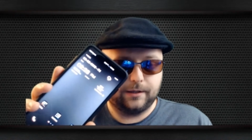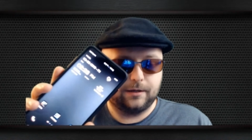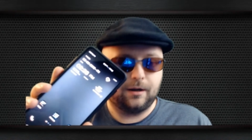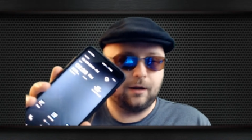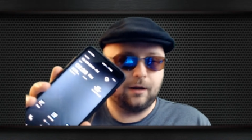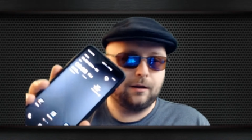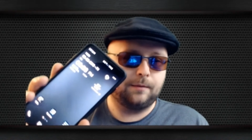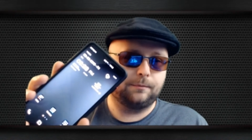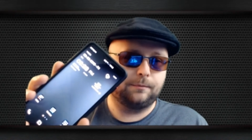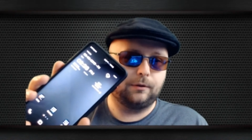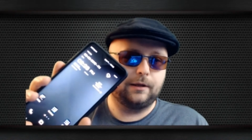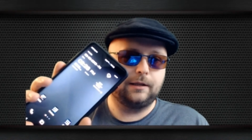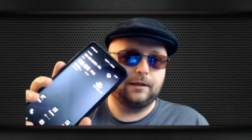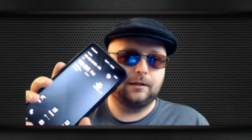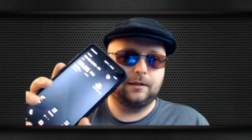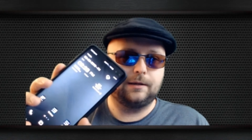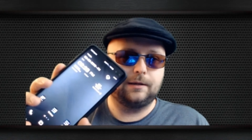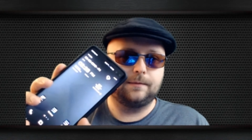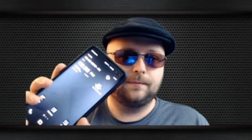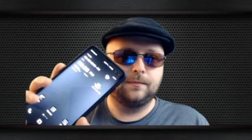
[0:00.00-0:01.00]
Not
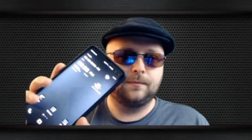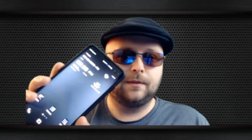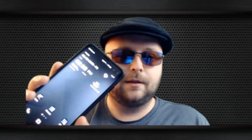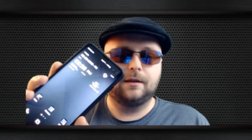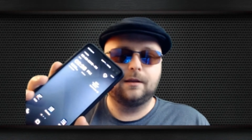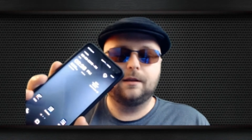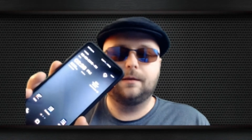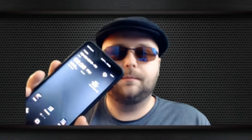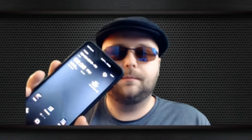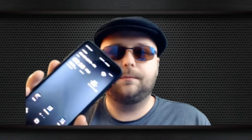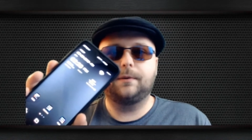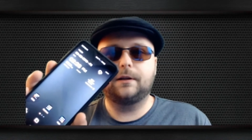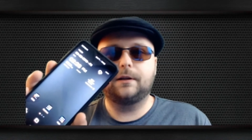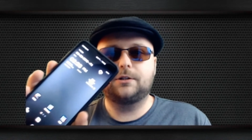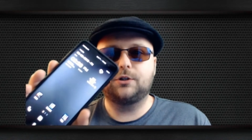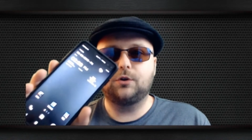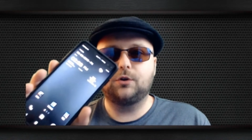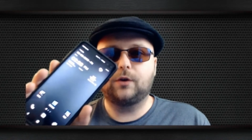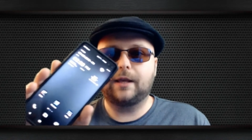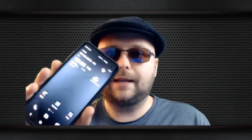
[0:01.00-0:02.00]
completely,
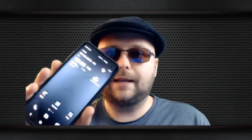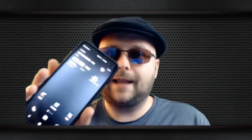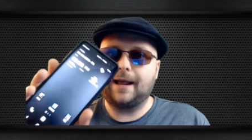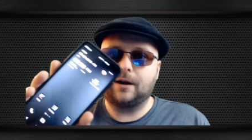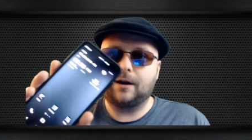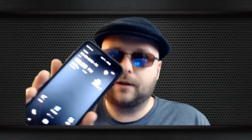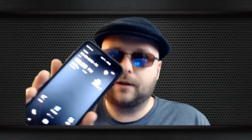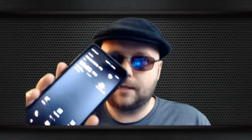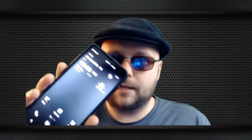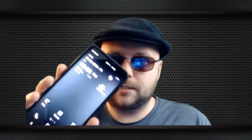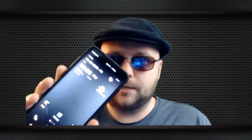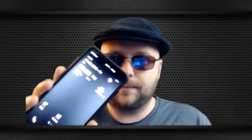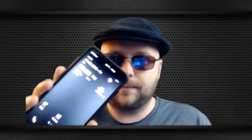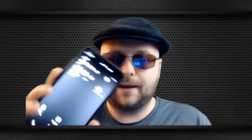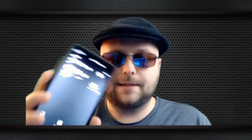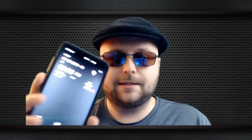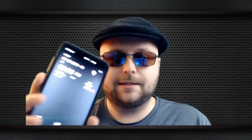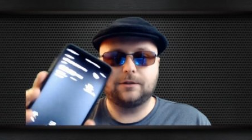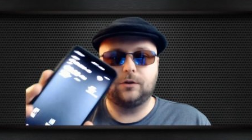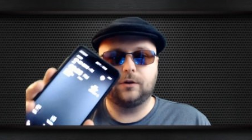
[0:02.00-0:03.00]
but you can now
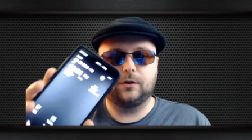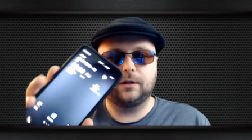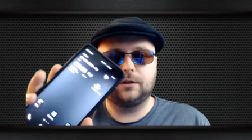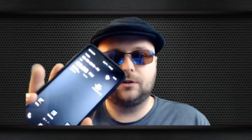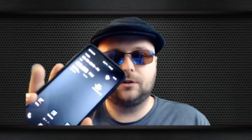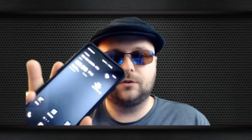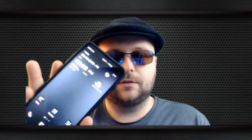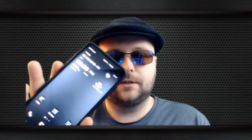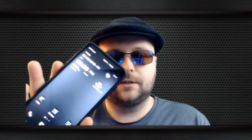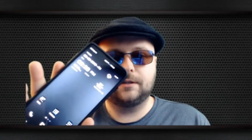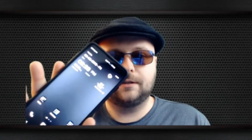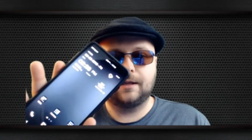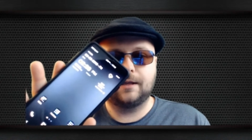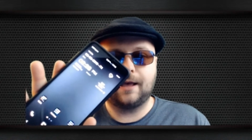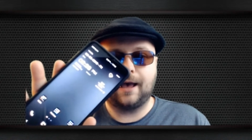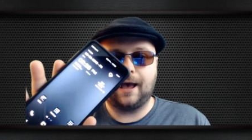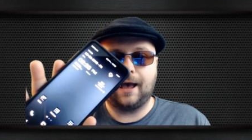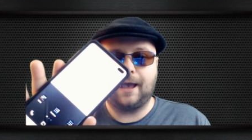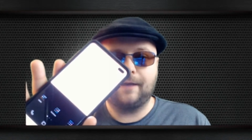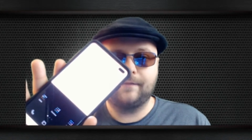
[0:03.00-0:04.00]
customize it. You can use it.
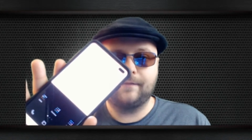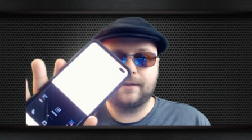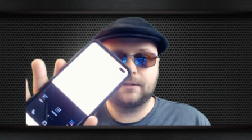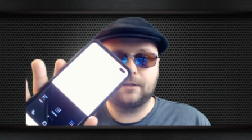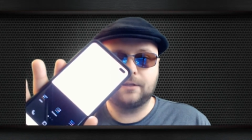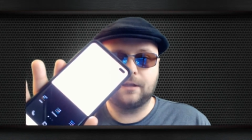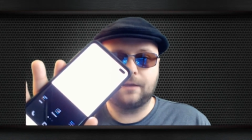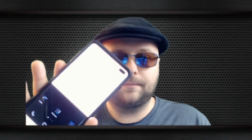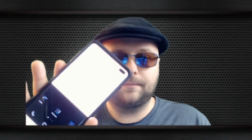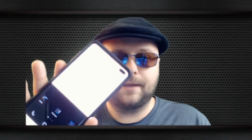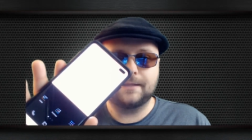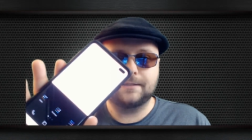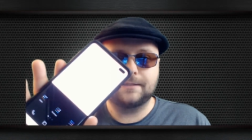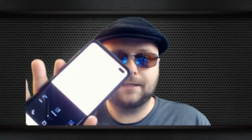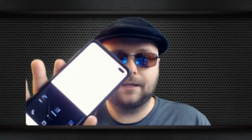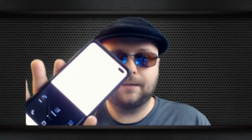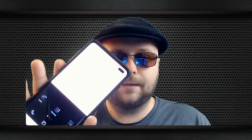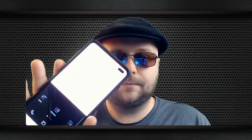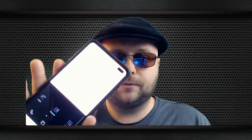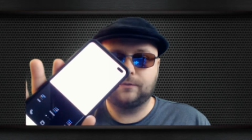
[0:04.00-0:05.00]
I've actually got mine
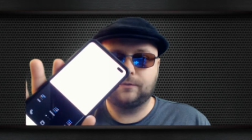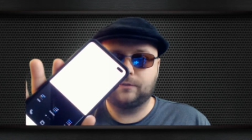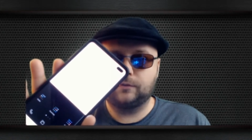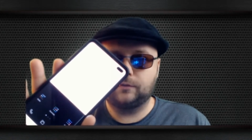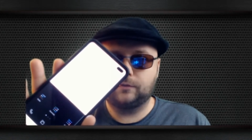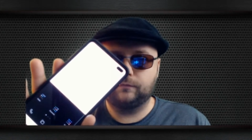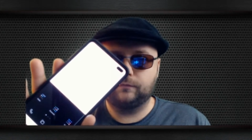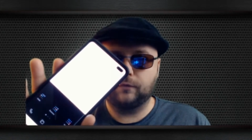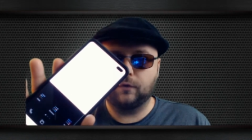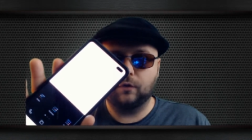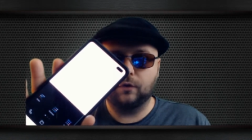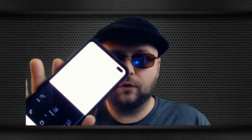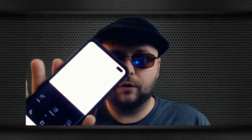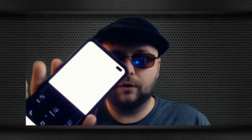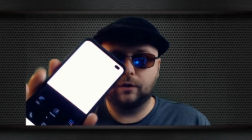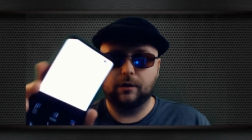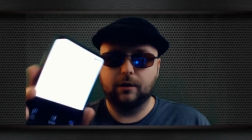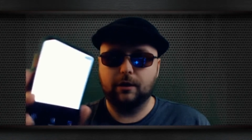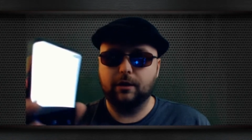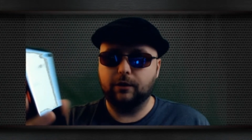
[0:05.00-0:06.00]
set up
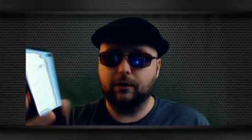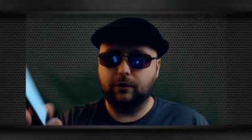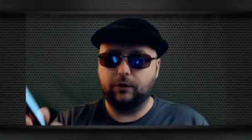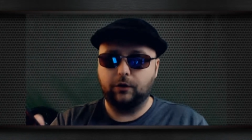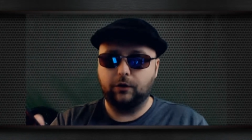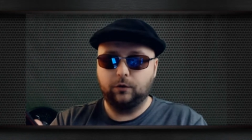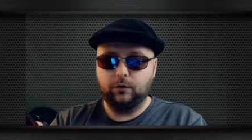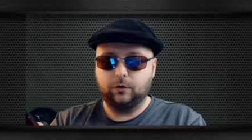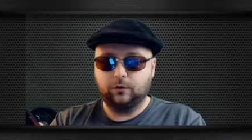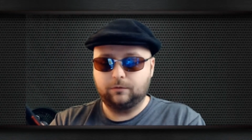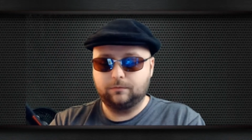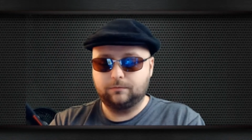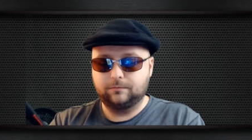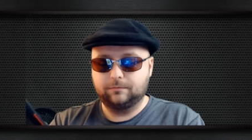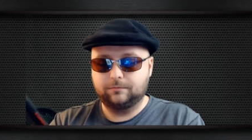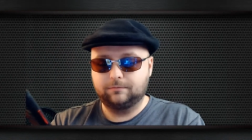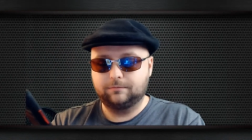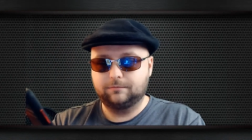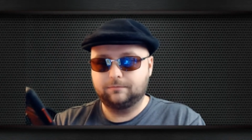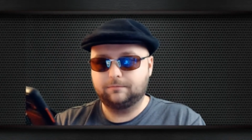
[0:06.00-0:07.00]
for Google,
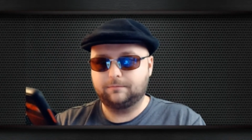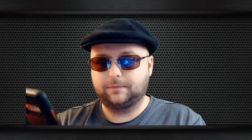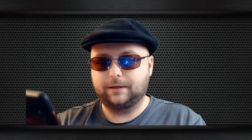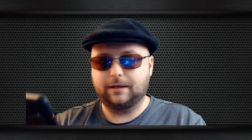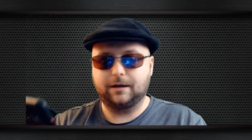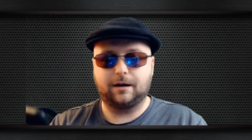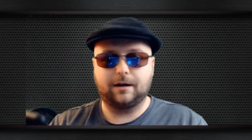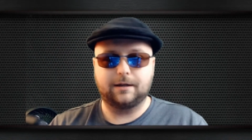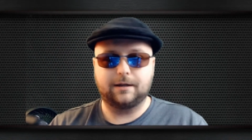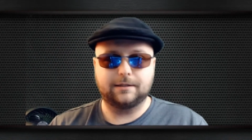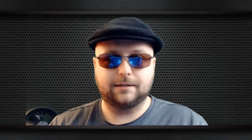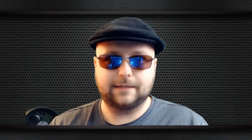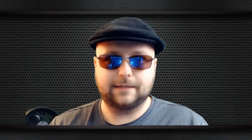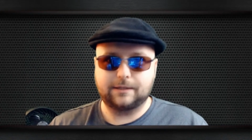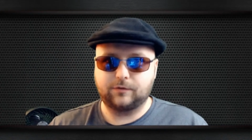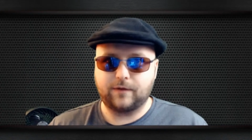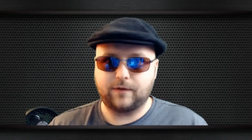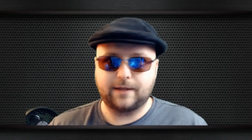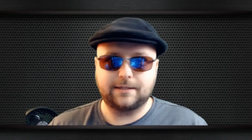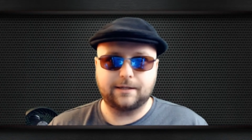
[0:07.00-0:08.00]
because
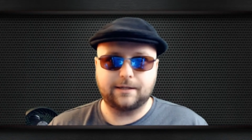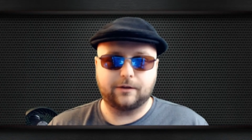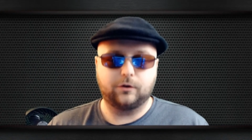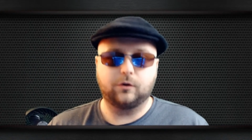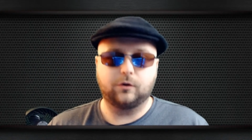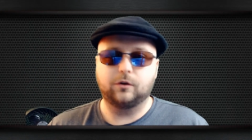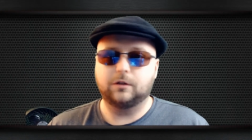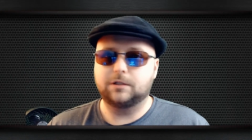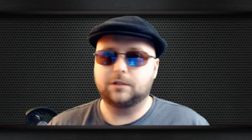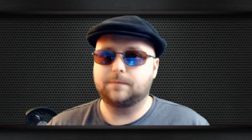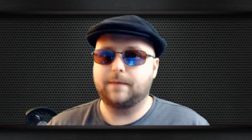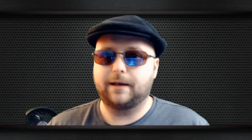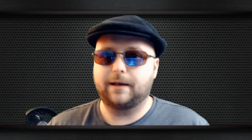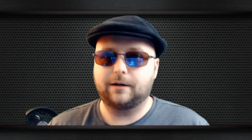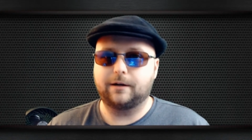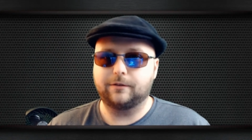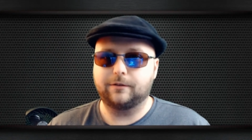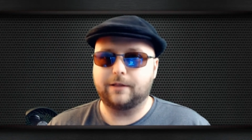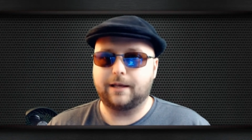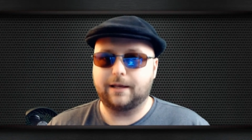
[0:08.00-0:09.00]
let's face it, Google is
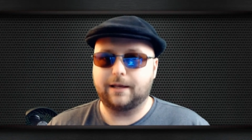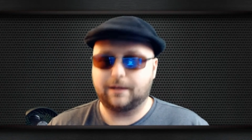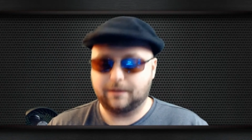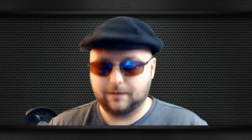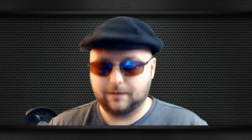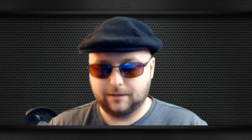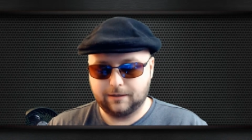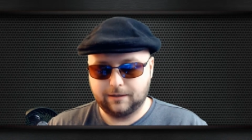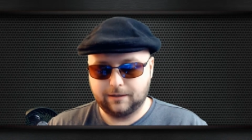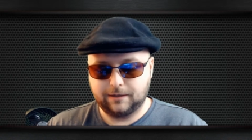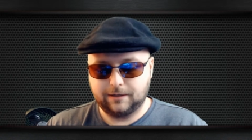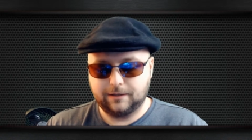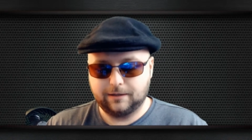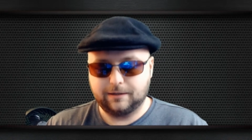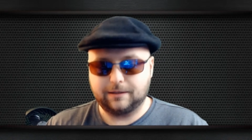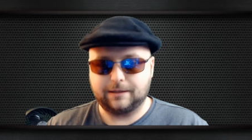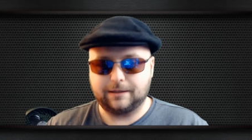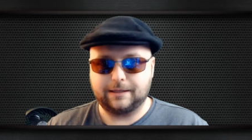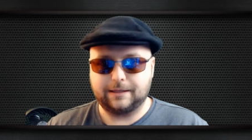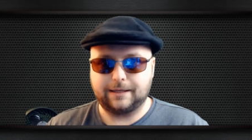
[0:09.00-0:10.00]
better than
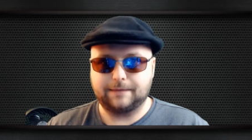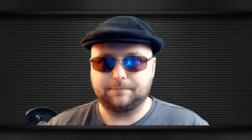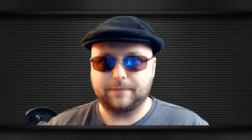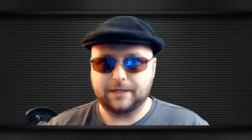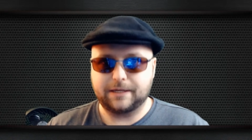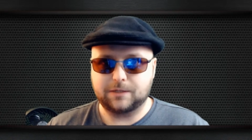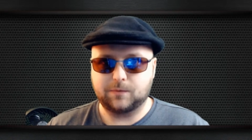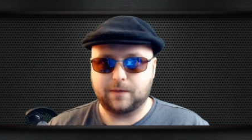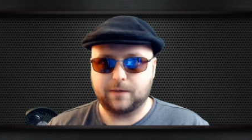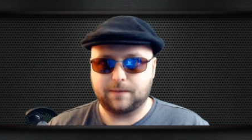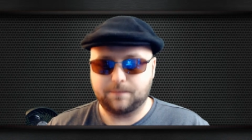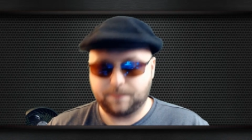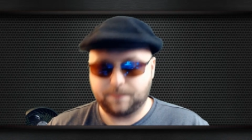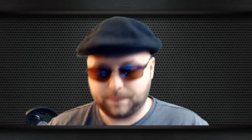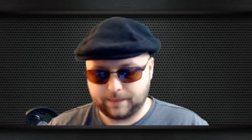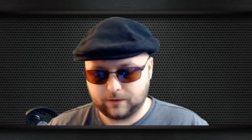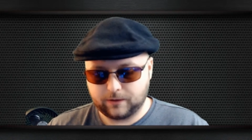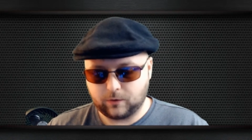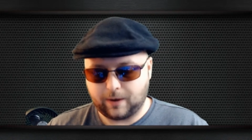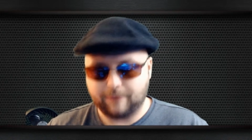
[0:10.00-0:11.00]
Bixby.
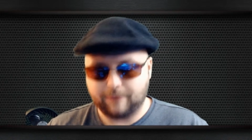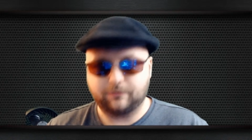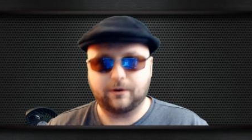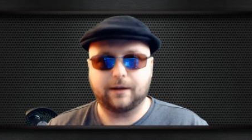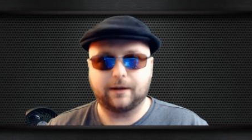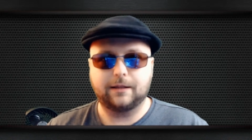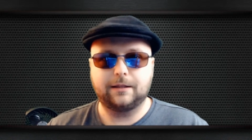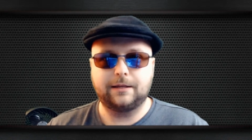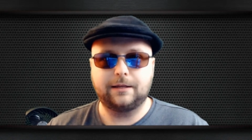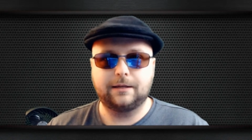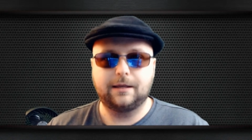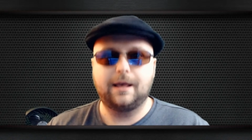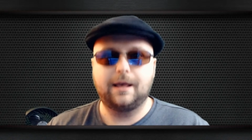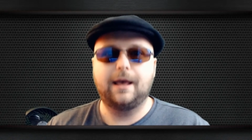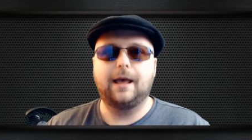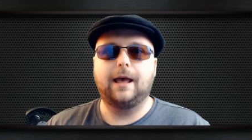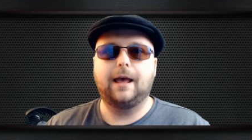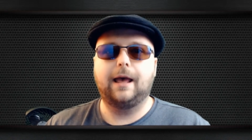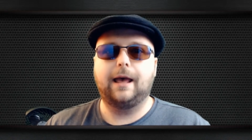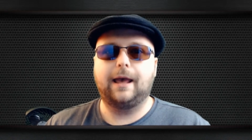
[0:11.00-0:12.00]
Quite frankly,
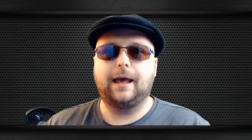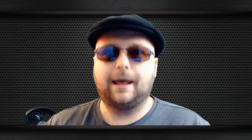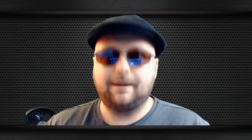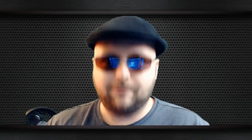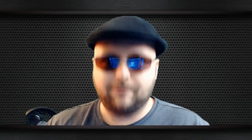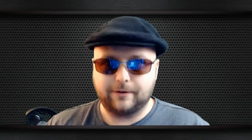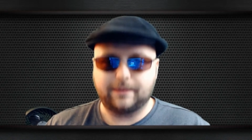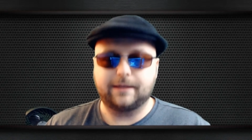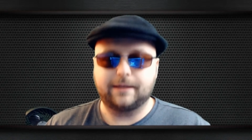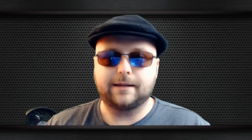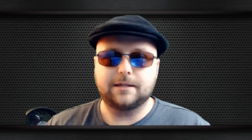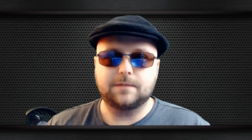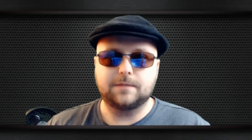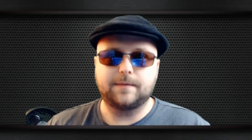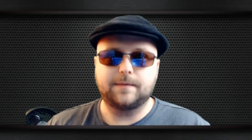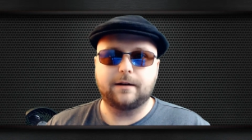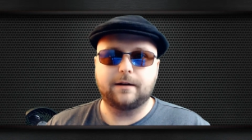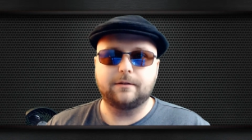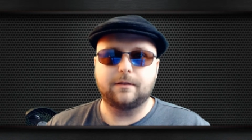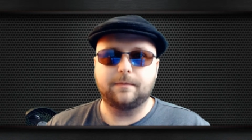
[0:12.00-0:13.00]
everything is
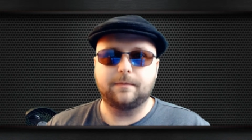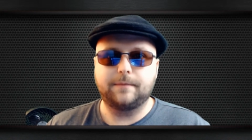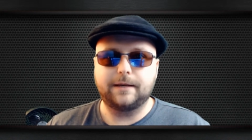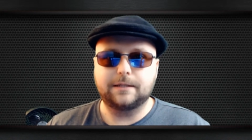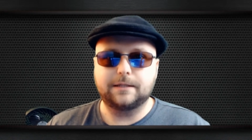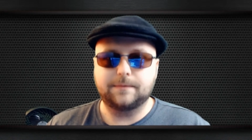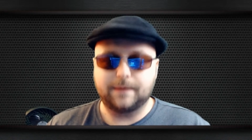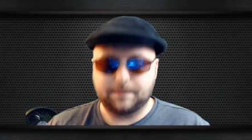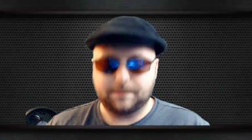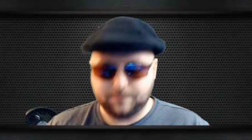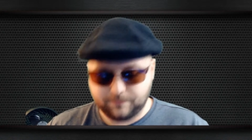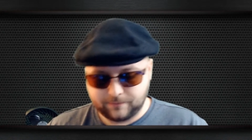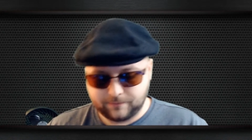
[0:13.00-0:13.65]
better than Bixby.